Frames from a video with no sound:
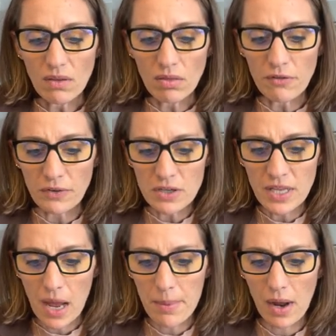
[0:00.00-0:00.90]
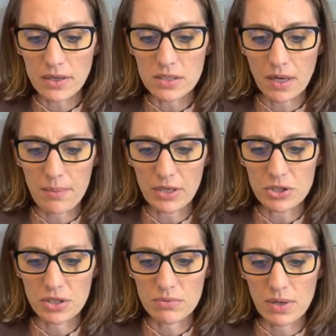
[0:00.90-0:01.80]
the first habit I, I
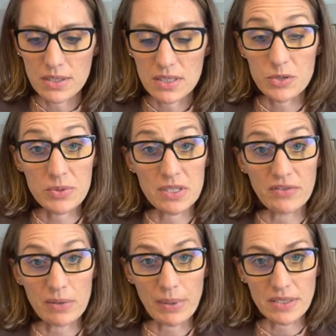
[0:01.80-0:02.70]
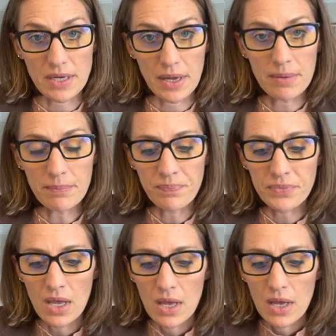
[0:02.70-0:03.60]
mentioned was the specific bedtime.
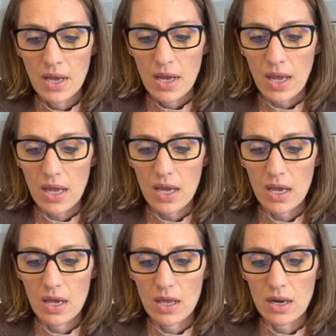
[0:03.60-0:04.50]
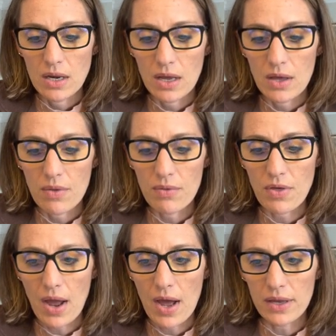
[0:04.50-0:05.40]
And
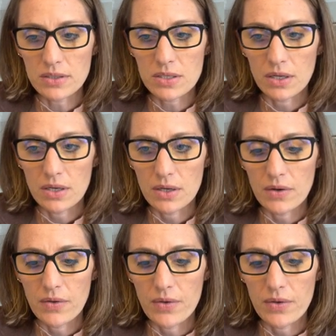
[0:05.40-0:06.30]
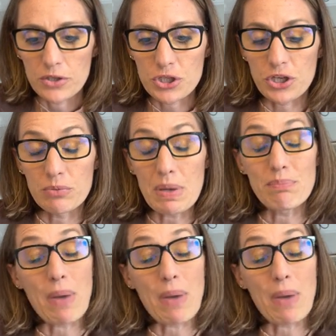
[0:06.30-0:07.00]
that should be